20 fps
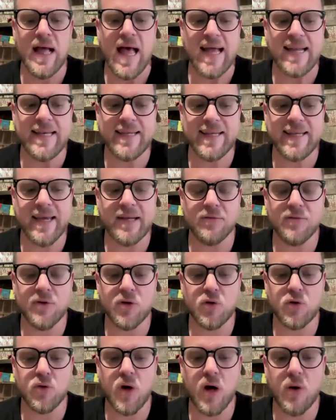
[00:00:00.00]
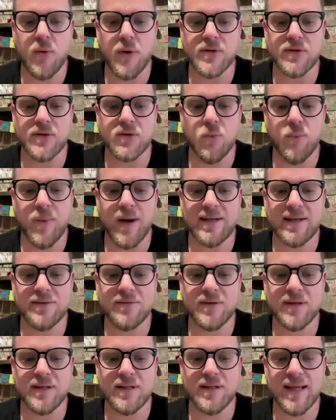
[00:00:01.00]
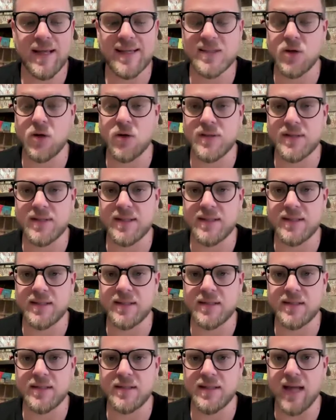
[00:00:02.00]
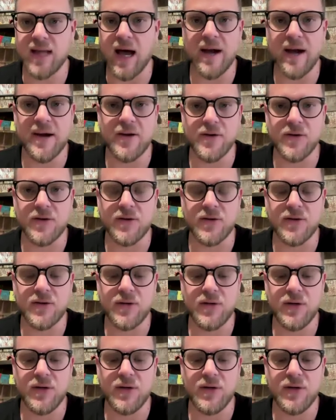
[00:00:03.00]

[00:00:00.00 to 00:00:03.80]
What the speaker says: at the end of the 2 hours you might feel exhausted, tired.